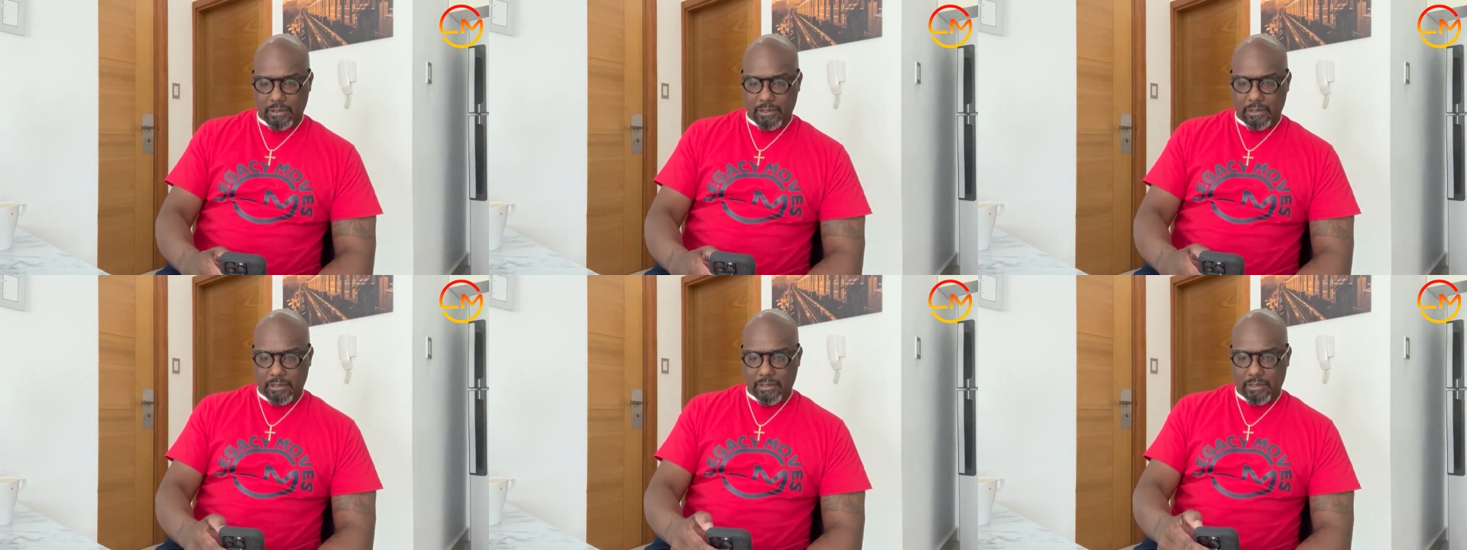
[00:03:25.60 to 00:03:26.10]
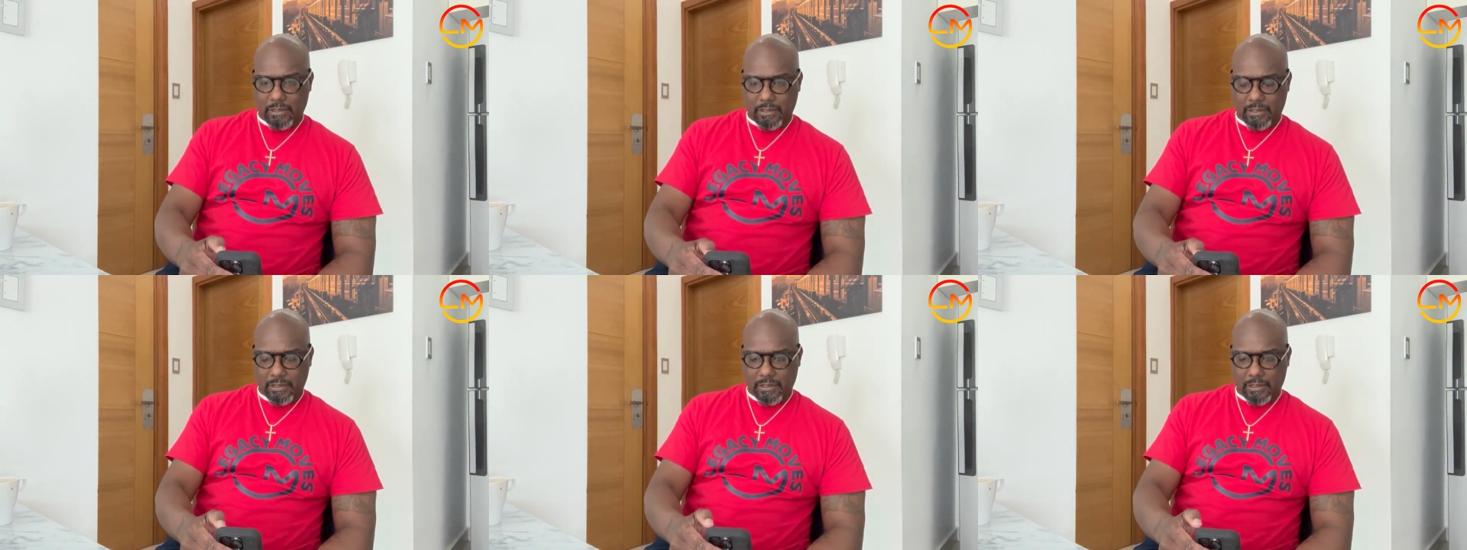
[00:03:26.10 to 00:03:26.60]

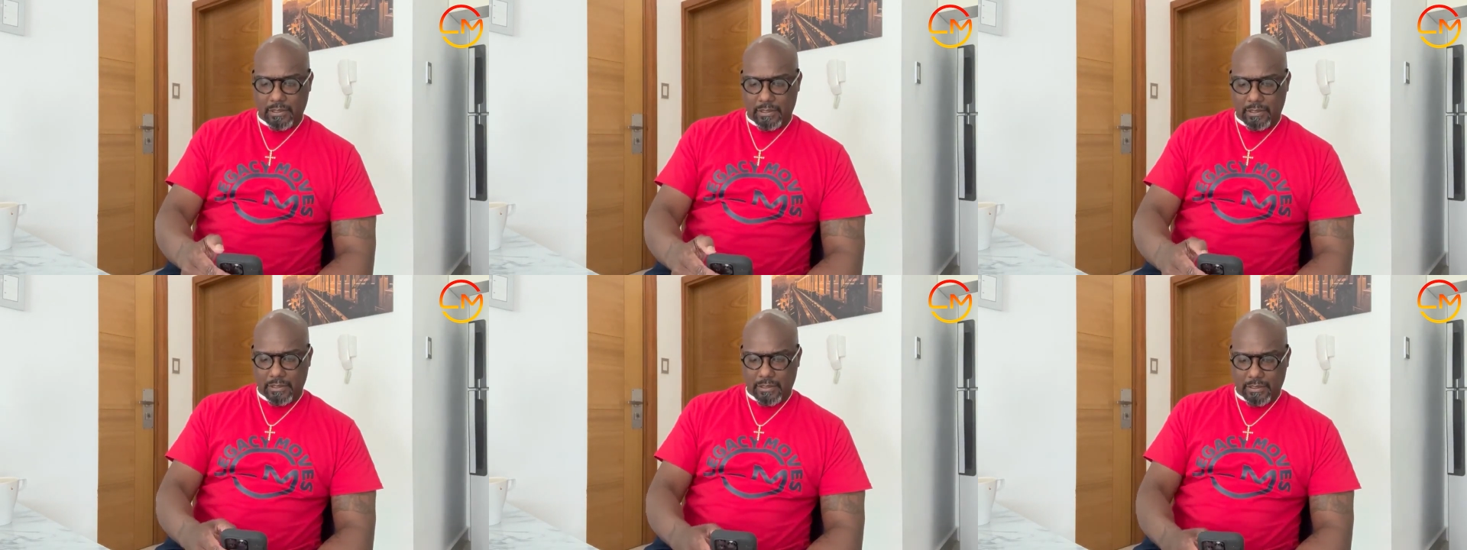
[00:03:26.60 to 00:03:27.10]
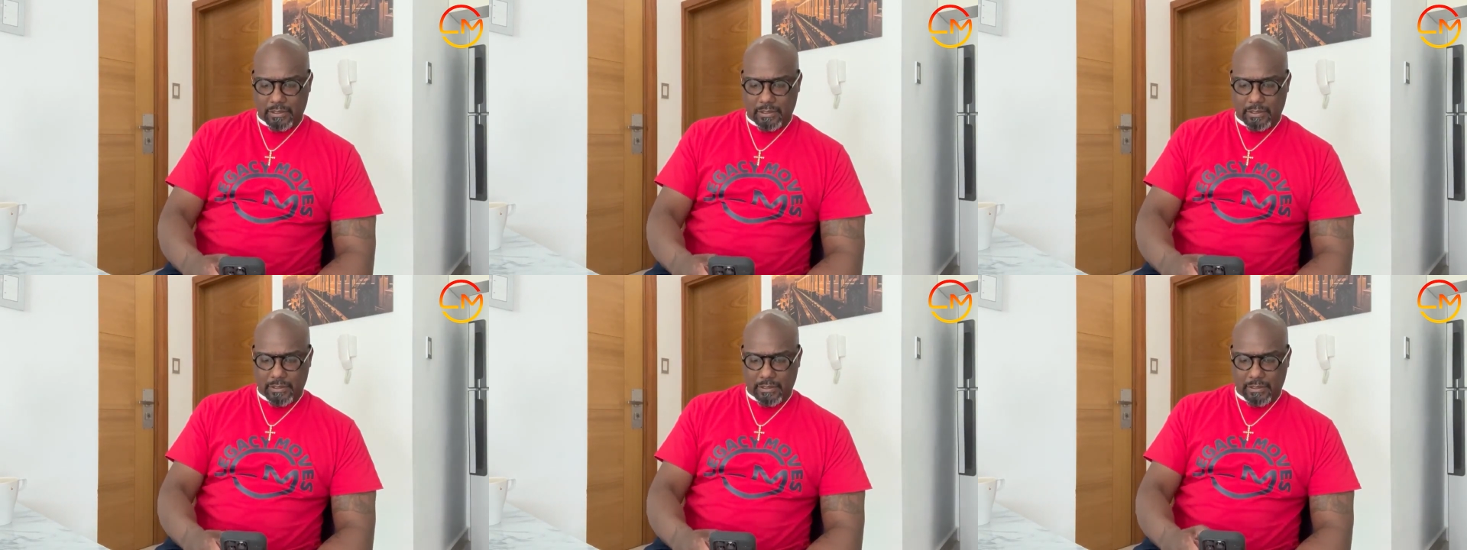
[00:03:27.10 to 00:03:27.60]

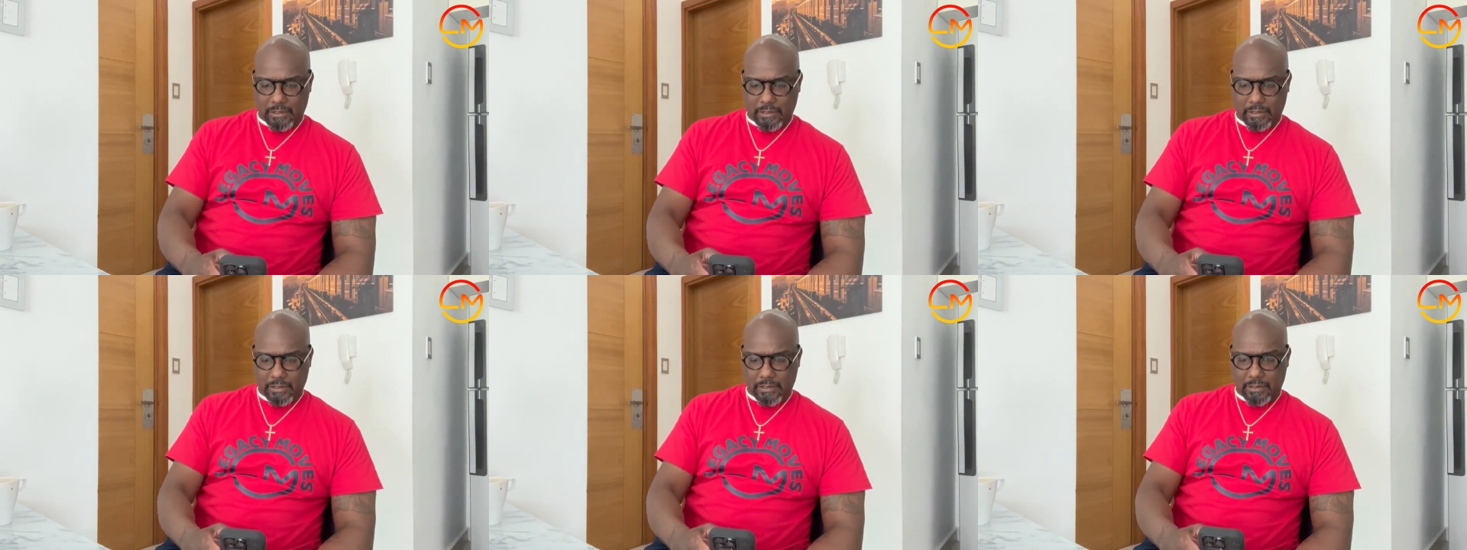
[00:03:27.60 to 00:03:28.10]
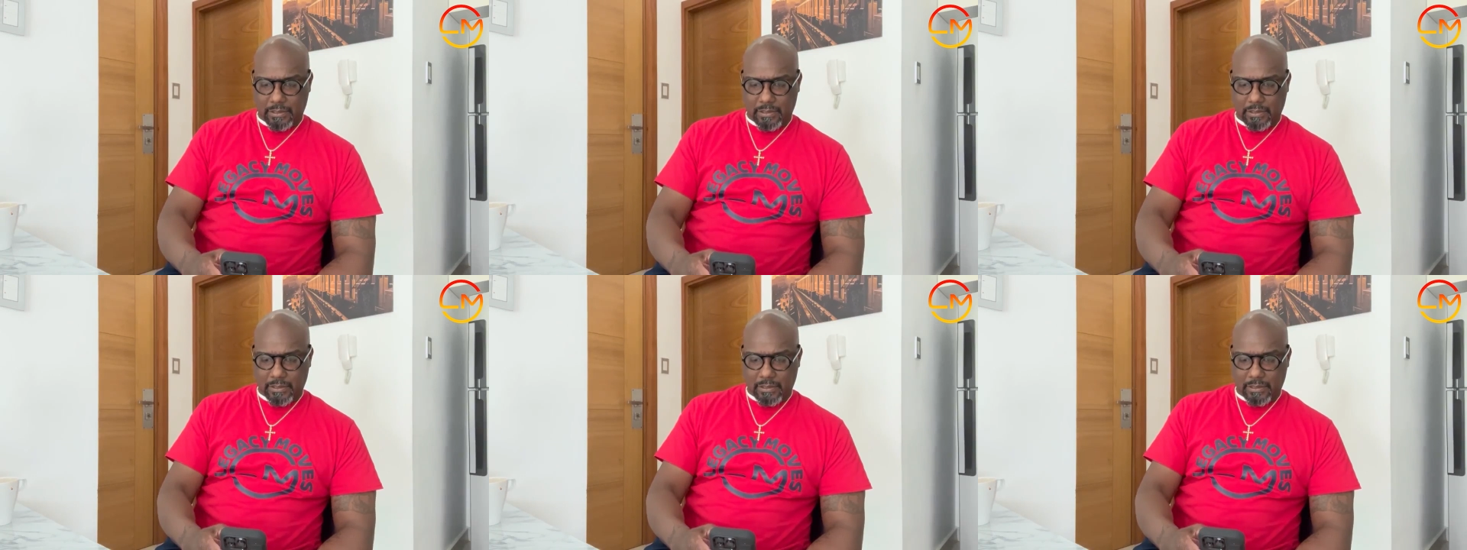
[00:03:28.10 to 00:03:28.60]

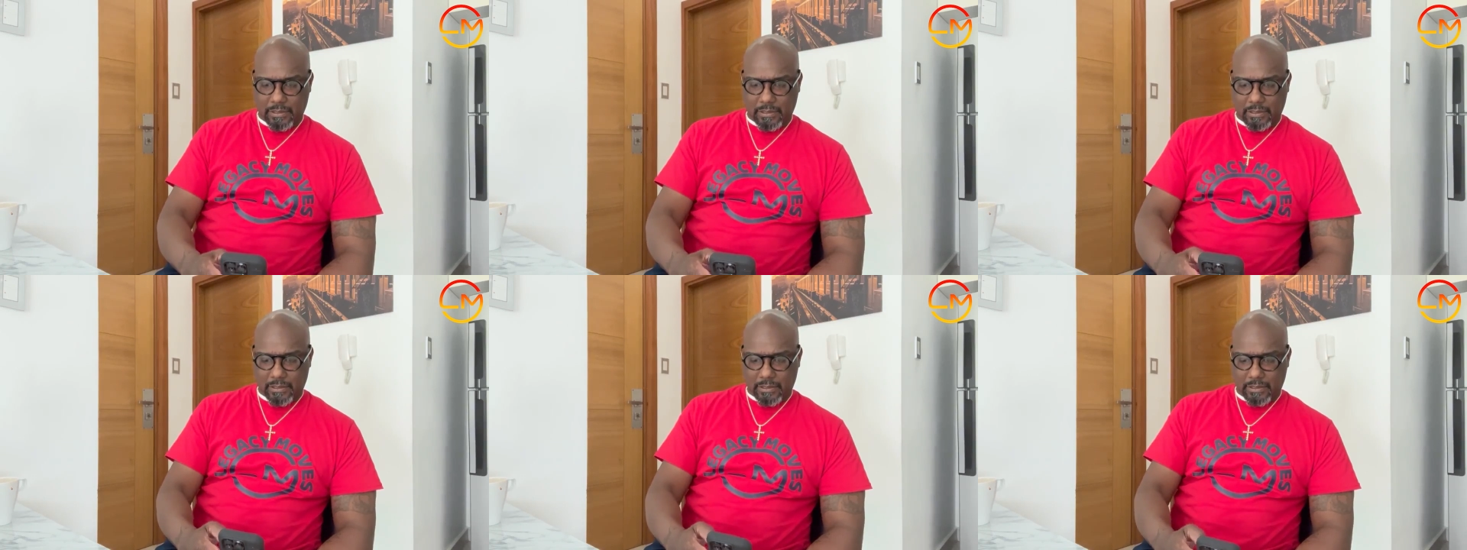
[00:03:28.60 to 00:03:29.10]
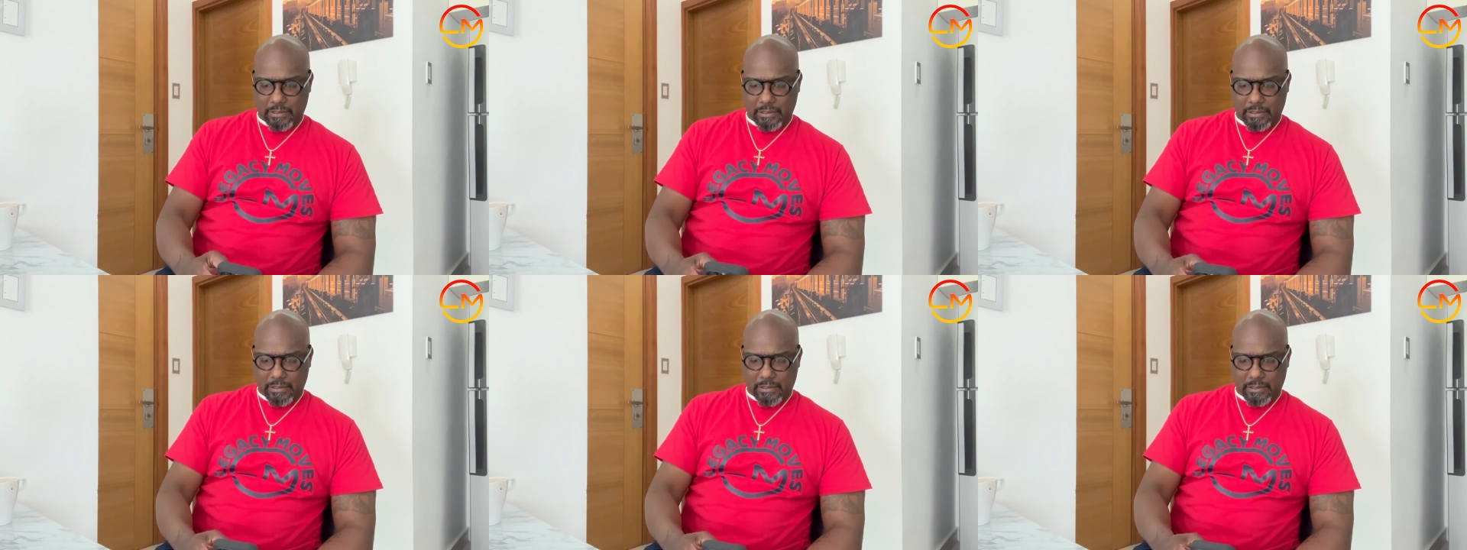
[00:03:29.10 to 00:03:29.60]

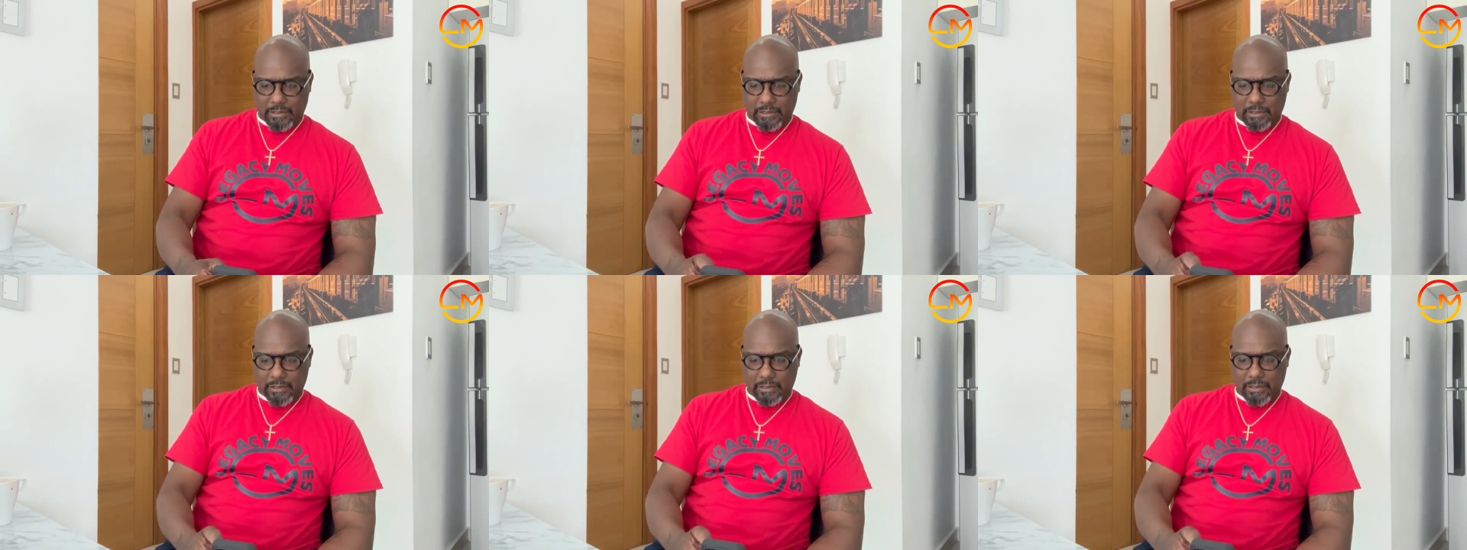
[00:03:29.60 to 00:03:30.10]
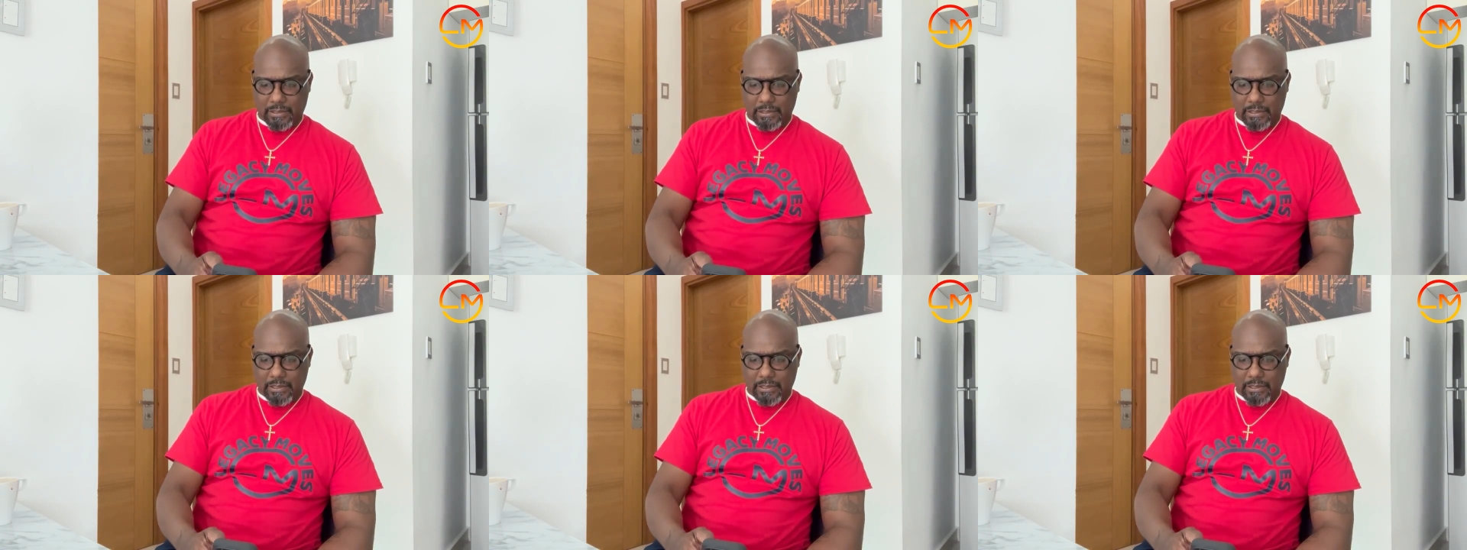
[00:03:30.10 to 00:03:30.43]
Nobody speaks.